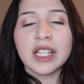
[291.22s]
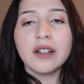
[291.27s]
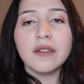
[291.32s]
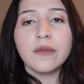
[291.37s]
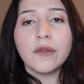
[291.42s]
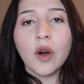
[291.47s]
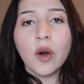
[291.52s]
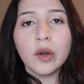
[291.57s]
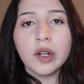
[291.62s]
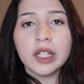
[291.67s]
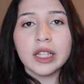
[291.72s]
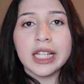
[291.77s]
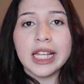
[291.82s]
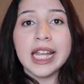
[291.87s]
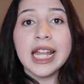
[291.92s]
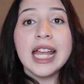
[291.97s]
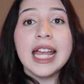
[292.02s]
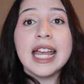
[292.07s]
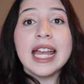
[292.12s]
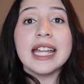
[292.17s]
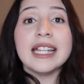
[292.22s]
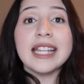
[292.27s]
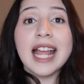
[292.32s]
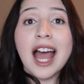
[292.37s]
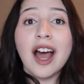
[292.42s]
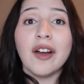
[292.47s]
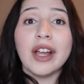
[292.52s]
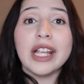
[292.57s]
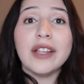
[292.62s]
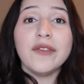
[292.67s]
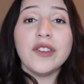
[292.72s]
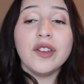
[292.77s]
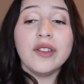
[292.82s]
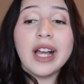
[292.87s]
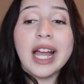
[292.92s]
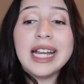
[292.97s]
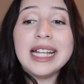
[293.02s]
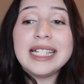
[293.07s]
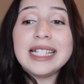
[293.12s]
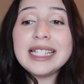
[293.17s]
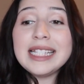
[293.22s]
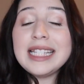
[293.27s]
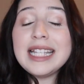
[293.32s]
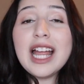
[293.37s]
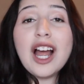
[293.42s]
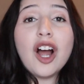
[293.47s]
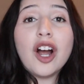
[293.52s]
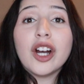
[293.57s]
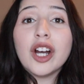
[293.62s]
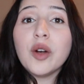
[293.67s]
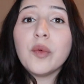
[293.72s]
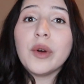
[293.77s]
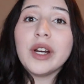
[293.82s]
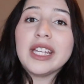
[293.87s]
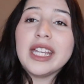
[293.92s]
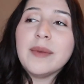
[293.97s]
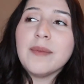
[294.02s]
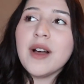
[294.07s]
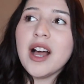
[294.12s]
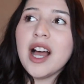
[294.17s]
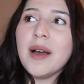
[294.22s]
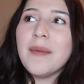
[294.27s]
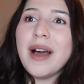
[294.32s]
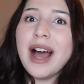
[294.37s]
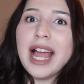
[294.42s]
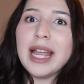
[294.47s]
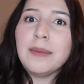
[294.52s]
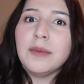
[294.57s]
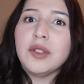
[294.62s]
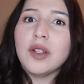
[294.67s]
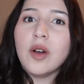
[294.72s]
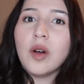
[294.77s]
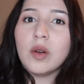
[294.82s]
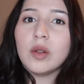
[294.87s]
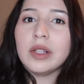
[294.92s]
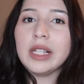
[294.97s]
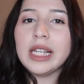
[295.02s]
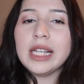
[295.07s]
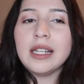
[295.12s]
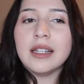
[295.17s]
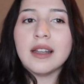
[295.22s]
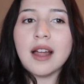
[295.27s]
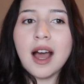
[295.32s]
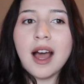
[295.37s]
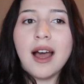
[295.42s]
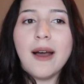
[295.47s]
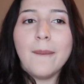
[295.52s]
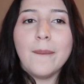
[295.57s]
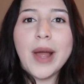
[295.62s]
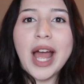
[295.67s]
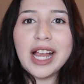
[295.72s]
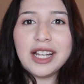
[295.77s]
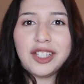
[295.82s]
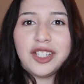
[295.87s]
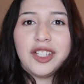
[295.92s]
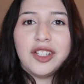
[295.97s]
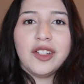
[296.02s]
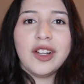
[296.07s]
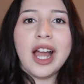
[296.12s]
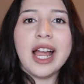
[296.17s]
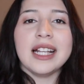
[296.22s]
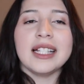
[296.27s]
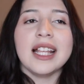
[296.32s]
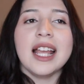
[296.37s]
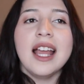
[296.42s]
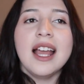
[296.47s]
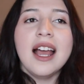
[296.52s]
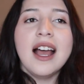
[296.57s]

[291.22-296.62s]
vocally. Now, if you guys are a working mom, I'm totally not bashing you guys.